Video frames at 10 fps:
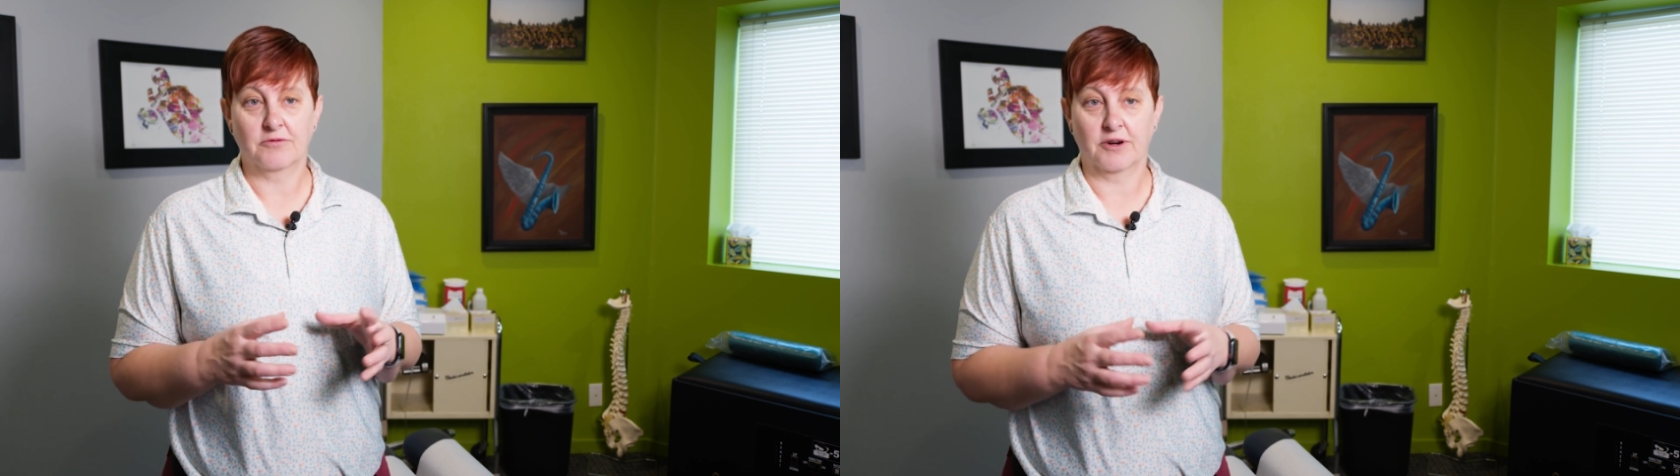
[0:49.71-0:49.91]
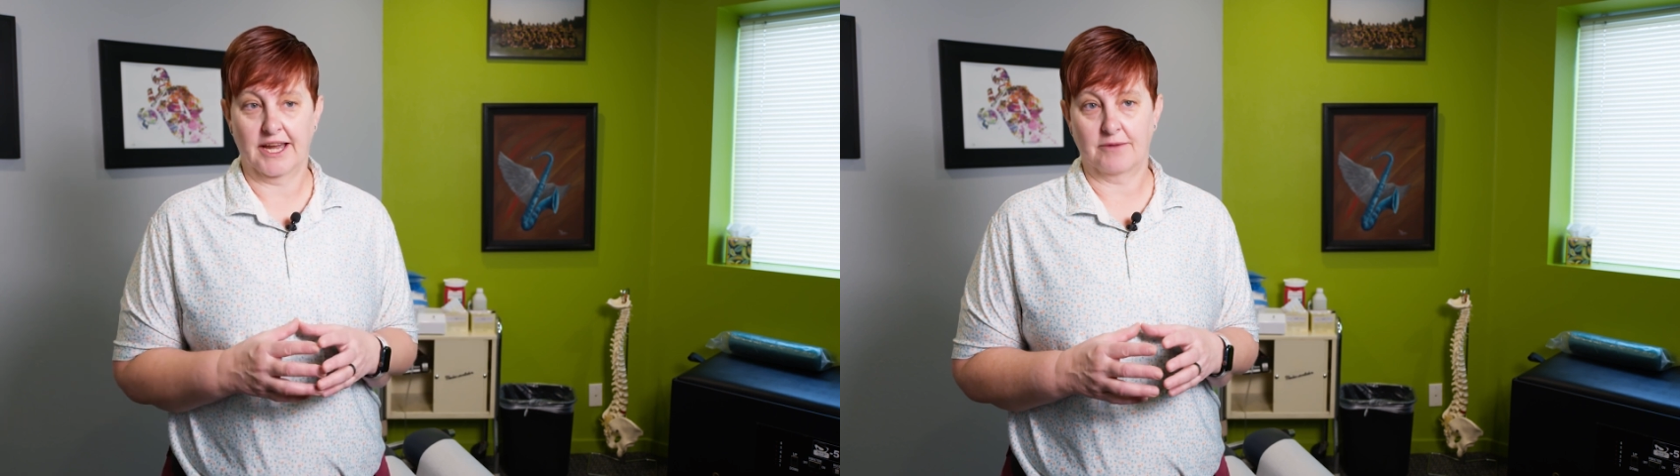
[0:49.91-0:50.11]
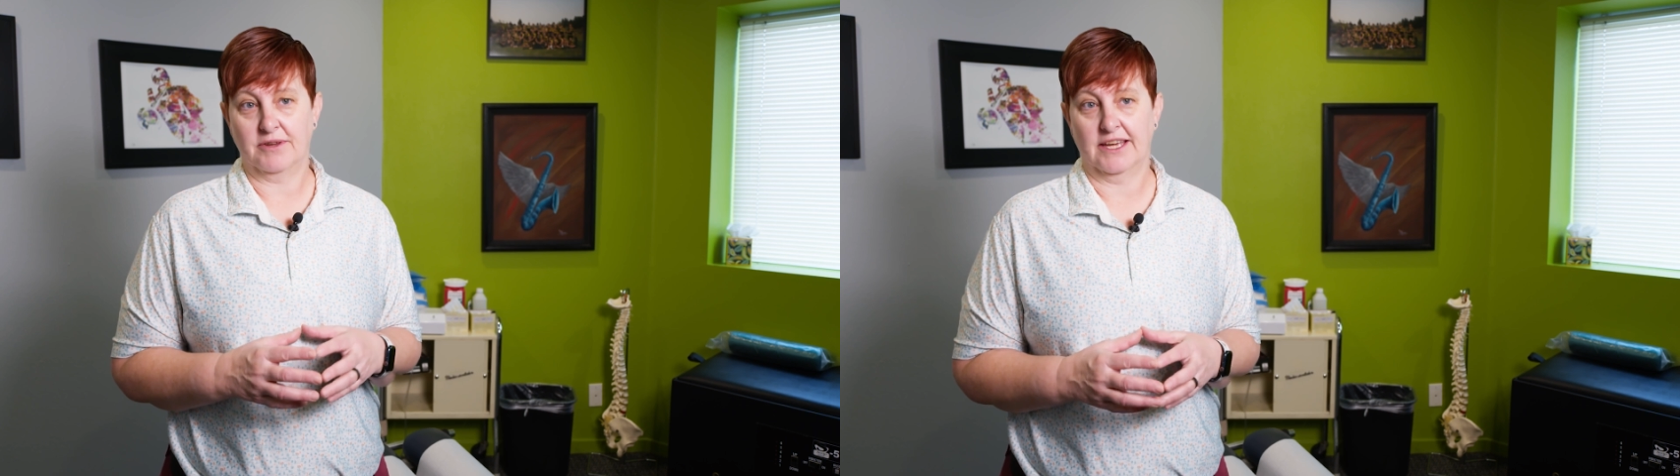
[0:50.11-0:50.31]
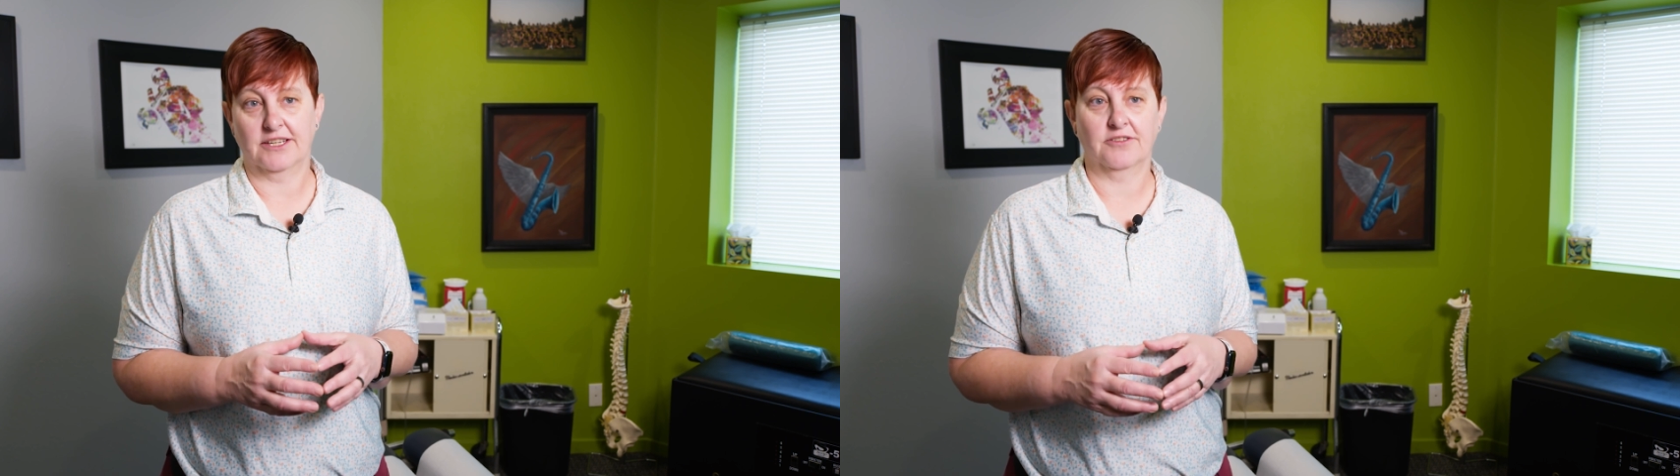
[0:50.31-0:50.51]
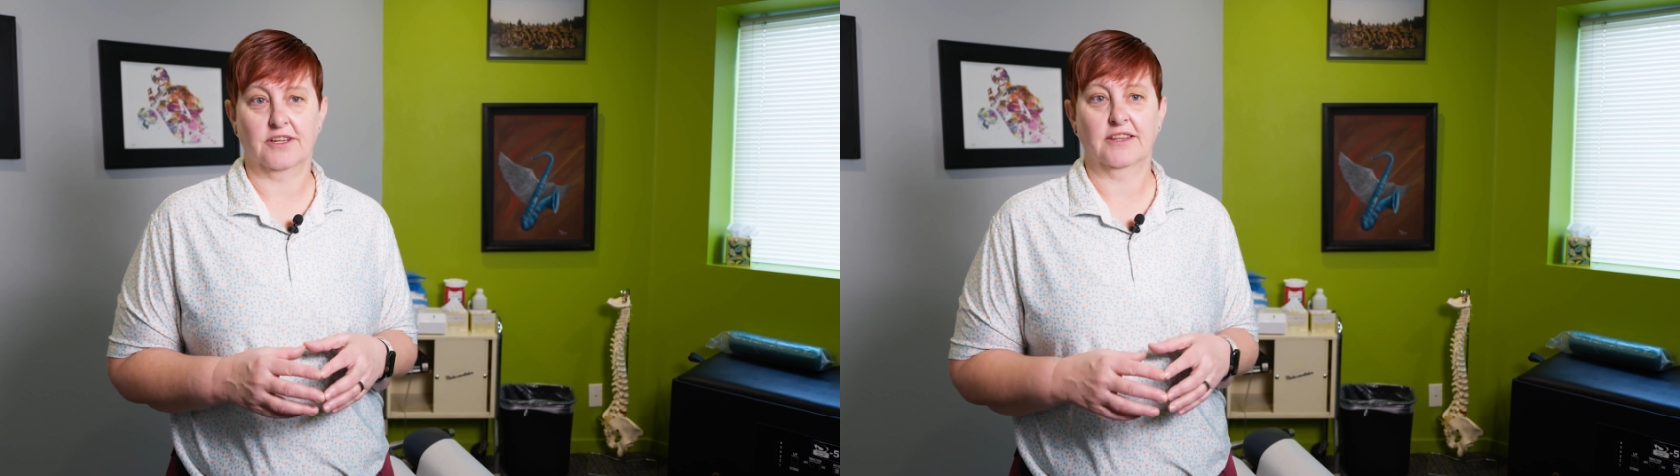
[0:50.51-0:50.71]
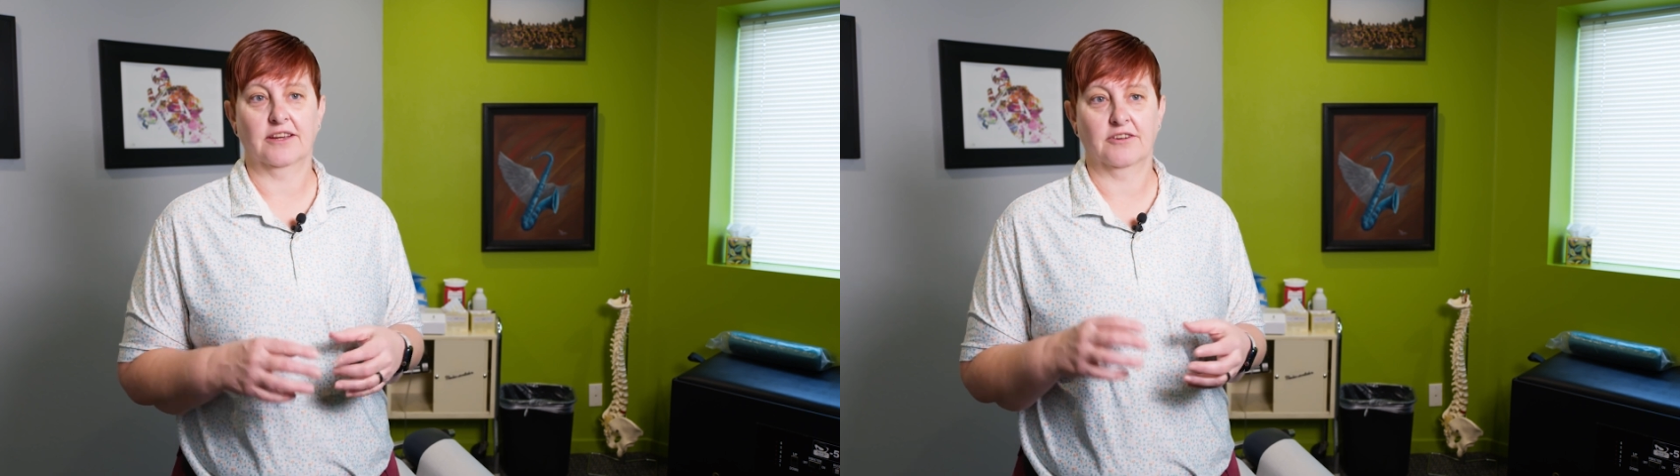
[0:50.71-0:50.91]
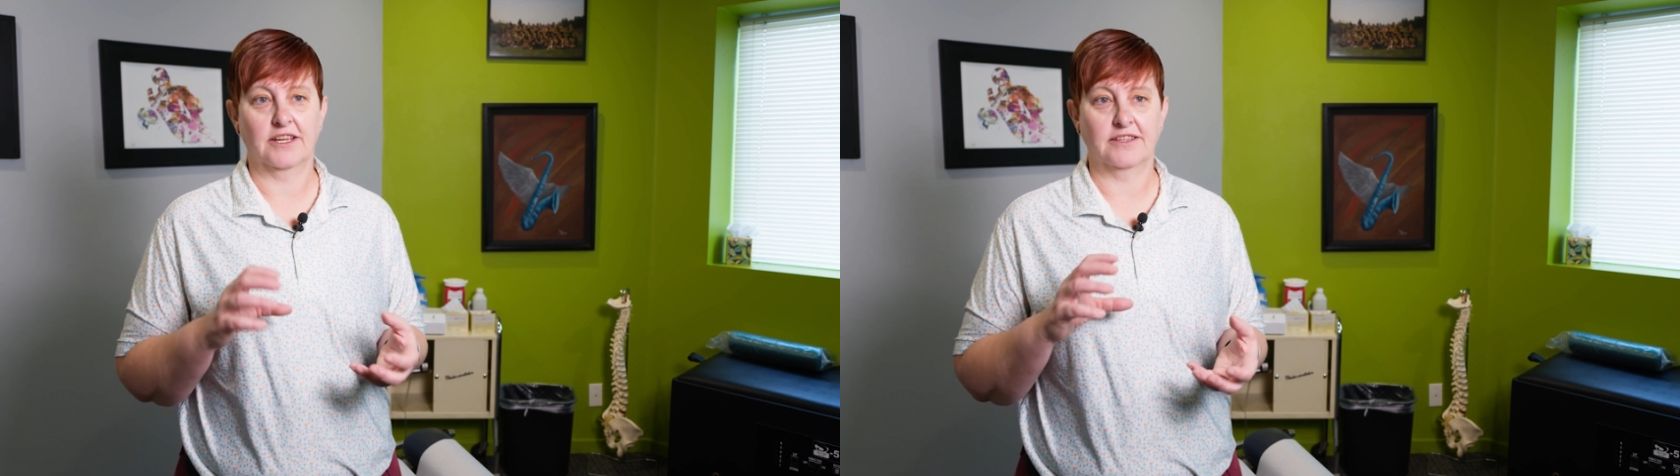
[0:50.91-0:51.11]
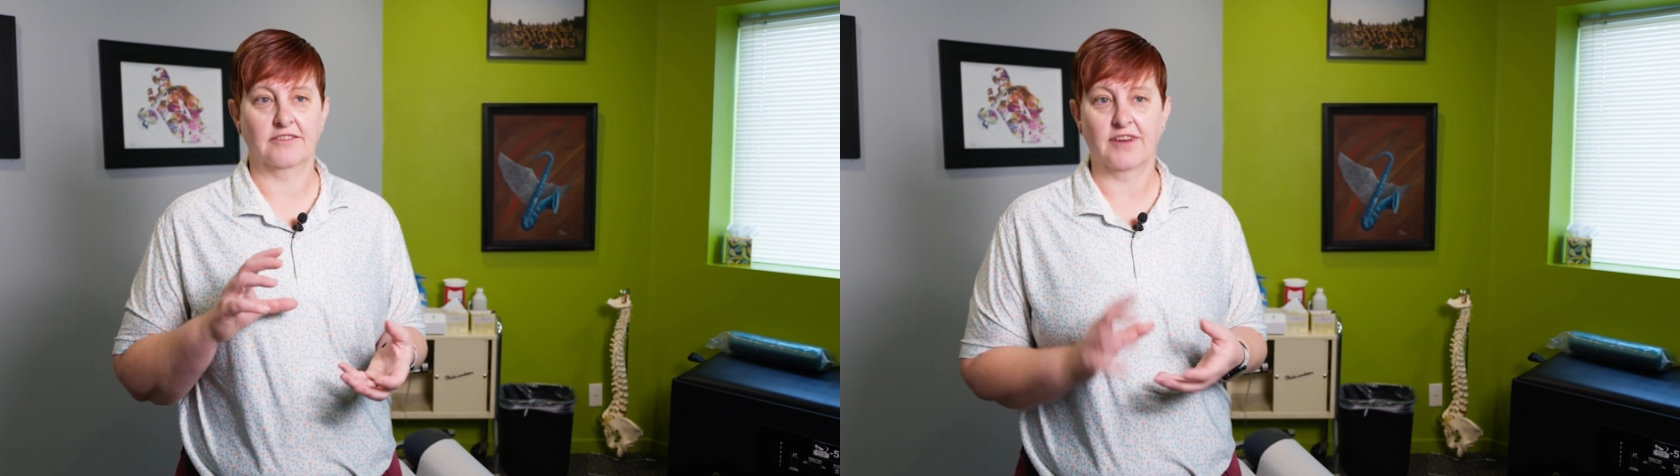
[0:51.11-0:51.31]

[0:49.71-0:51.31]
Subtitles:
We're gapping that joint, and that creates a